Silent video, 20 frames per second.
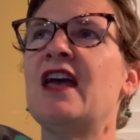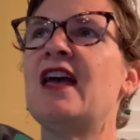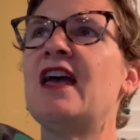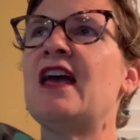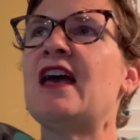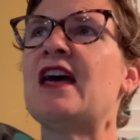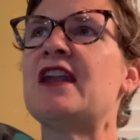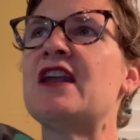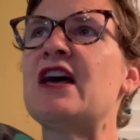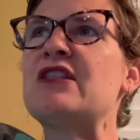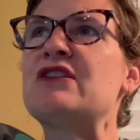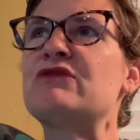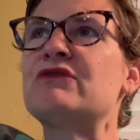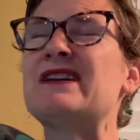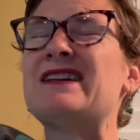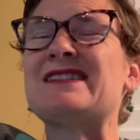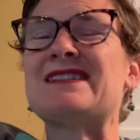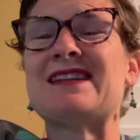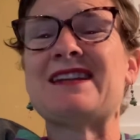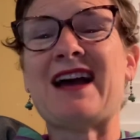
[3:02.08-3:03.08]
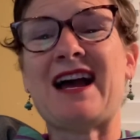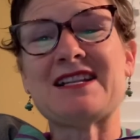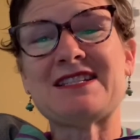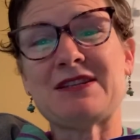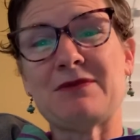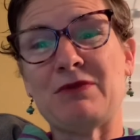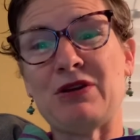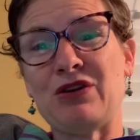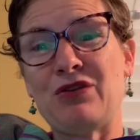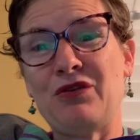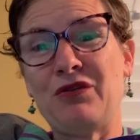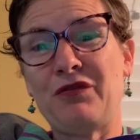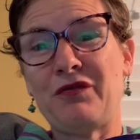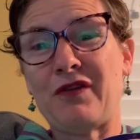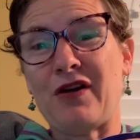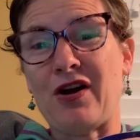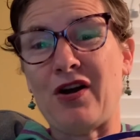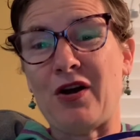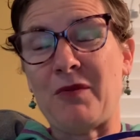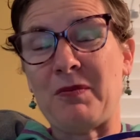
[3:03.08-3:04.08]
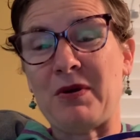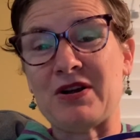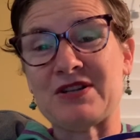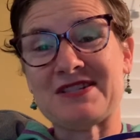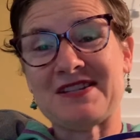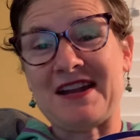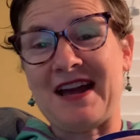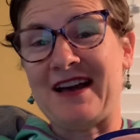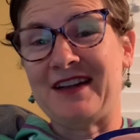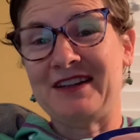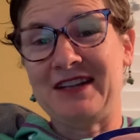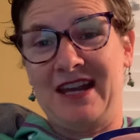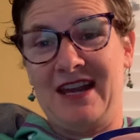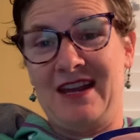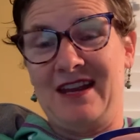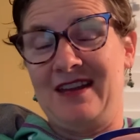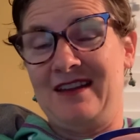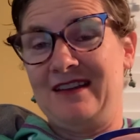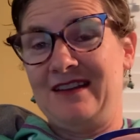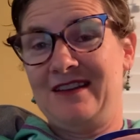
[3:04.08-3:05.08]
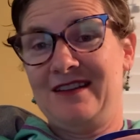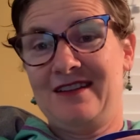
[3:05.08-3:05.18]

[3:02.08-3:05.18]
Another reason not to move are personality